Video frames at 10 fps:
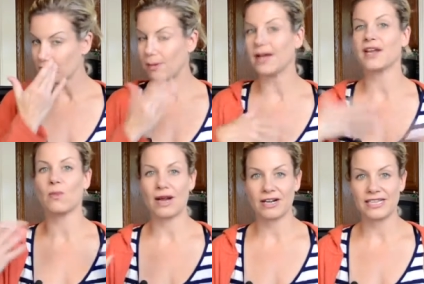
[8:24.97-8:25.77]
body
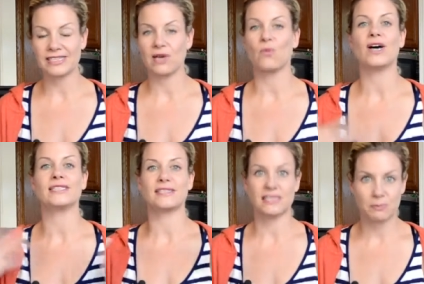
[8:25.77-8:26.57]
awareness and what
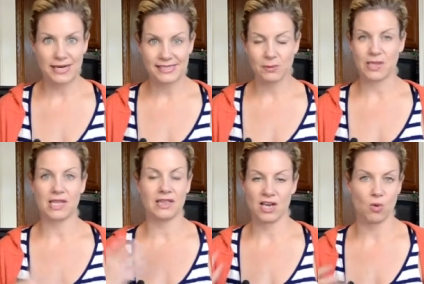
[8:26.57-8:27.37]
the space with
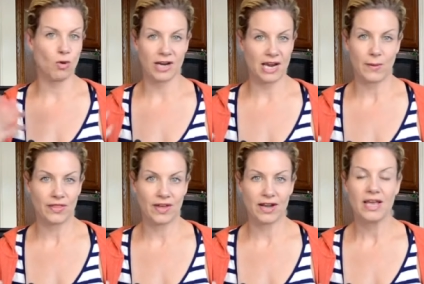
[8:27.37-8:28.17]
it that you're working
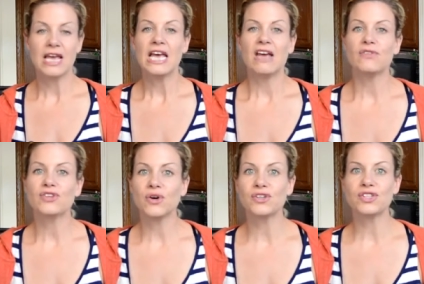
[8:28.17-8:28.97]
within. If you
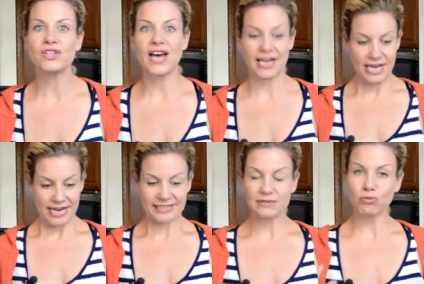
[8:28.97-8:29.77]
don't do that,
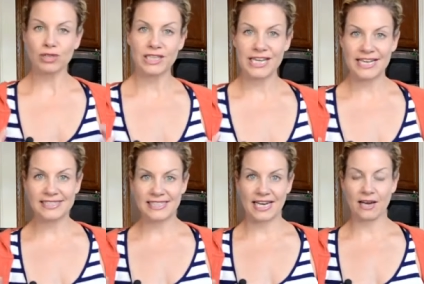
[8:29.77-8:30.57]
it's really
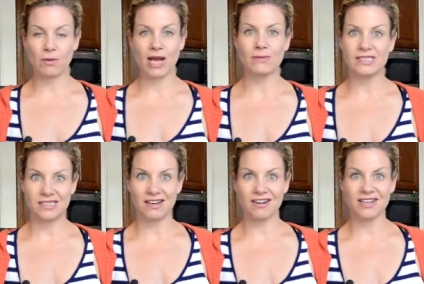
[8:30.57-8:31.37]
easy. When I was
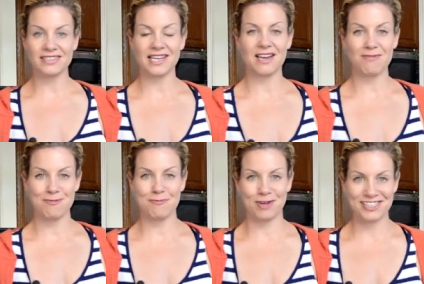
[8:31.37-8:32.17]
younger and taking
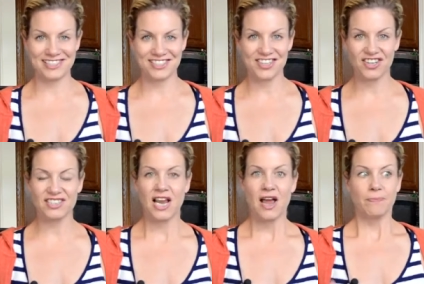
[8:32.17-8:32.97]
from voice teachers,
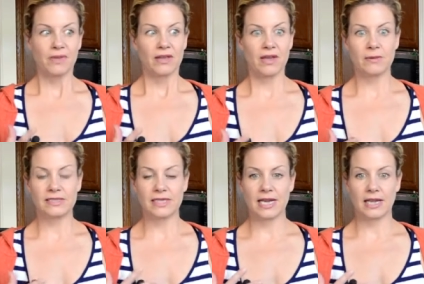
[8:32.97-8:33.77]
they
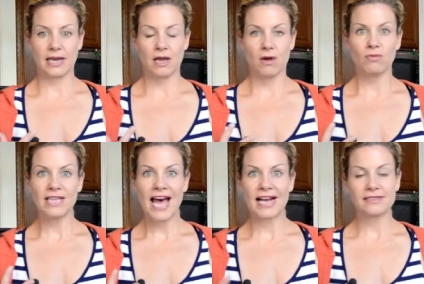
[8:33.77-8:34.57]
would say like,
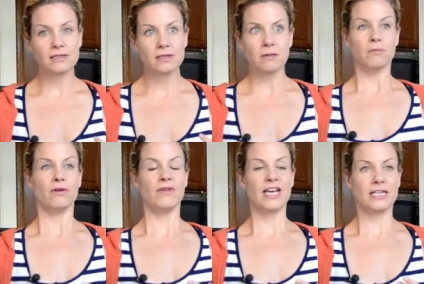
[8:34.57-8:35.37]
relax,
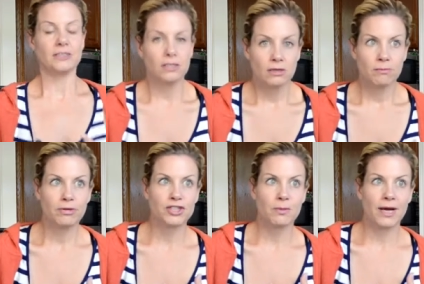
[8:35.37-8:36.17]
move in.
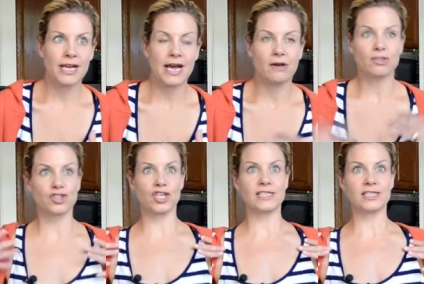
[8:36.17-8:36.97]
Put your body out,
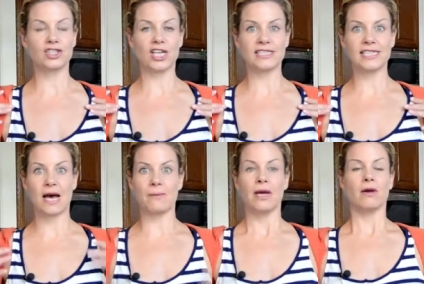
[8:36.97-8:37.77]
chest
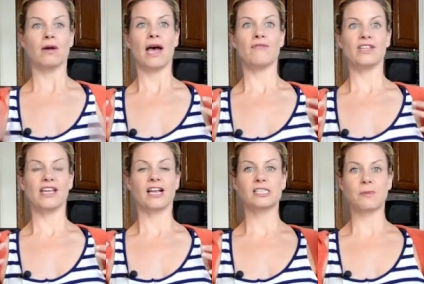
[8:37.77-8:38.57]
up,
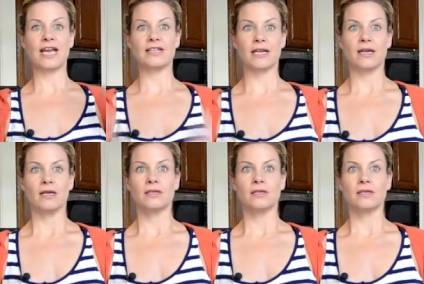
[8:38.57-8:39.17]
everything expanded,